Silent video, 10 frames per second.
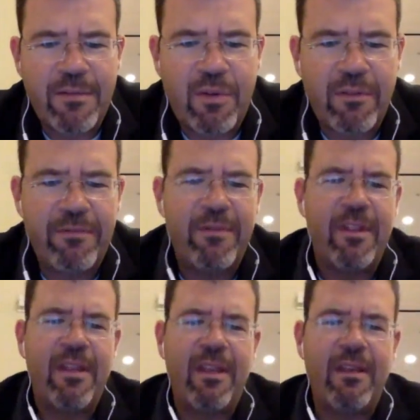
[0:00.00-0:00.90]
sort
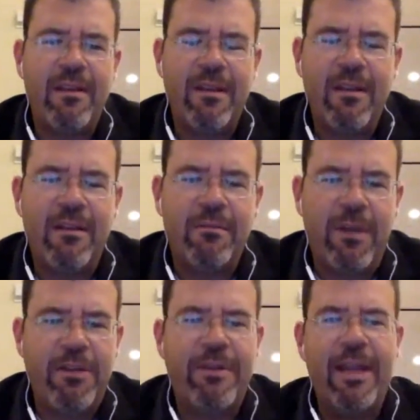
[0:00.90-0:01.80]
of
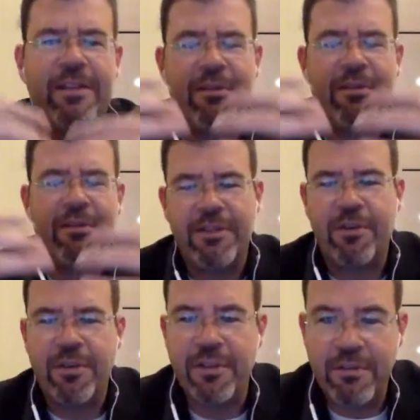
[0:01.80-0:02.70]
when you get
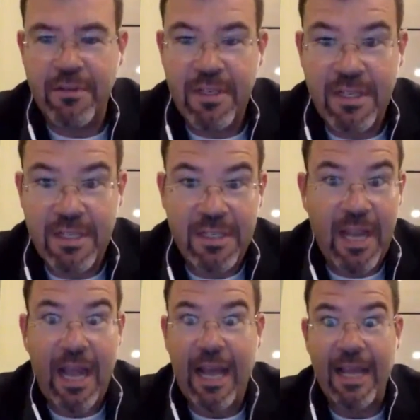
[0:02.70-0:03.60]
to a certain
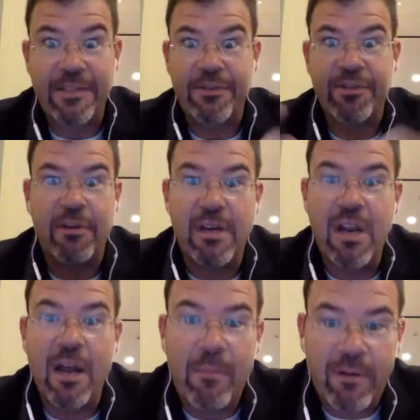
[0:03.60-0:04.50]
size or
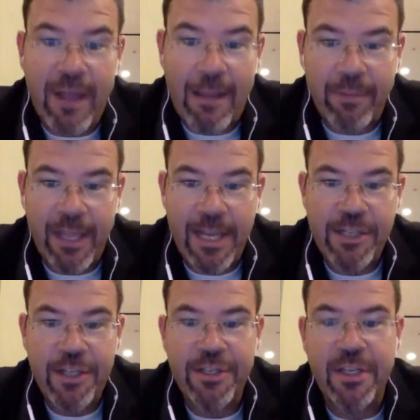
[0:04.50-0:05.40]
certain number of
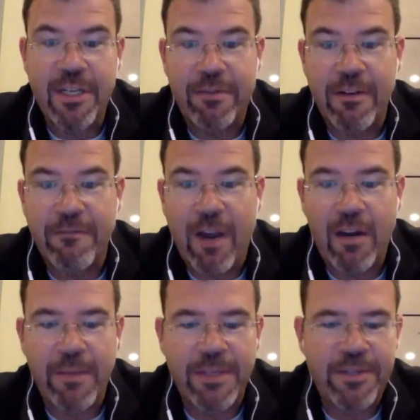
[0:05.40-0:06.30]
applications in different
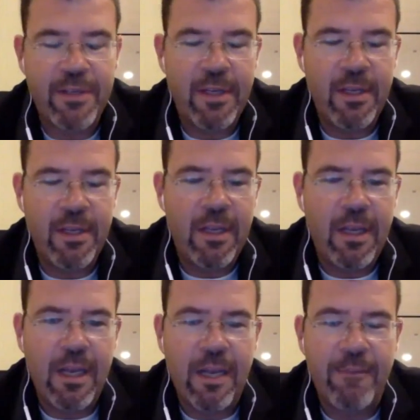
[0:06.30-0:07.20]
environments,
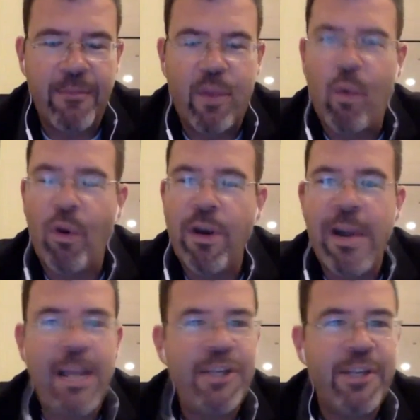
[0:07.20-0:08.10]

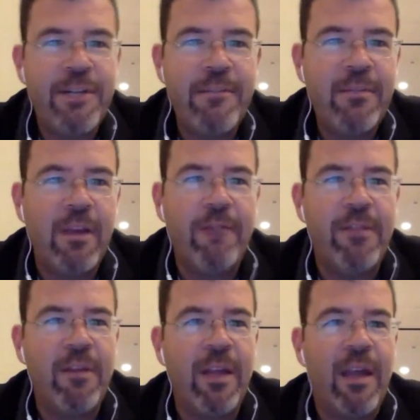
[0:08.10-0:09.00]
coordination
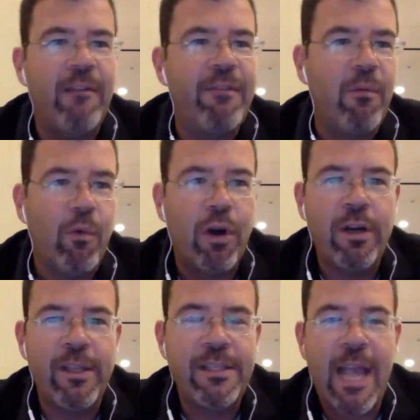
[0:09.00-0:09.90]
of the
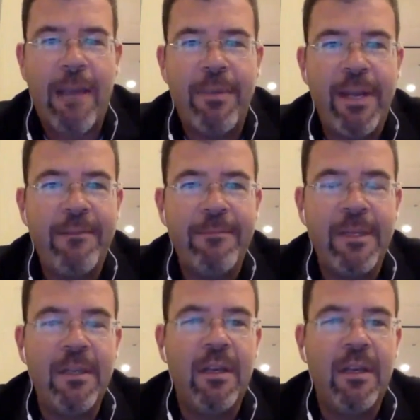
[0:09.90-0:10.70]
work that's happening,